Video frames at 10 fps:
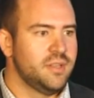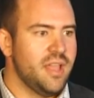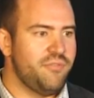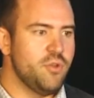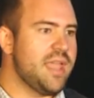
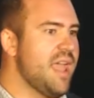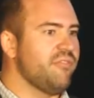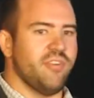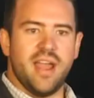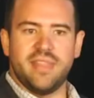If you can't
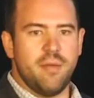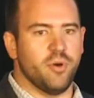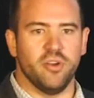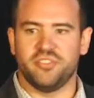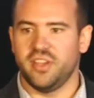find that
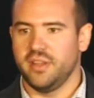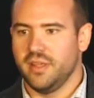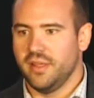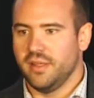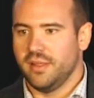person,
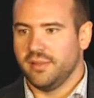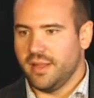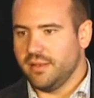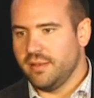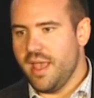
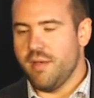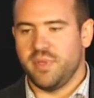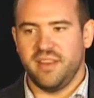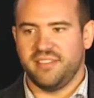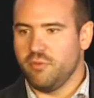then yeah,
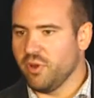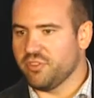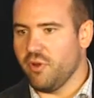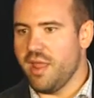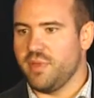BDC
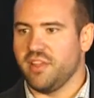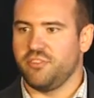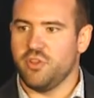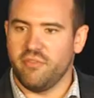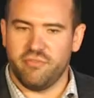works great because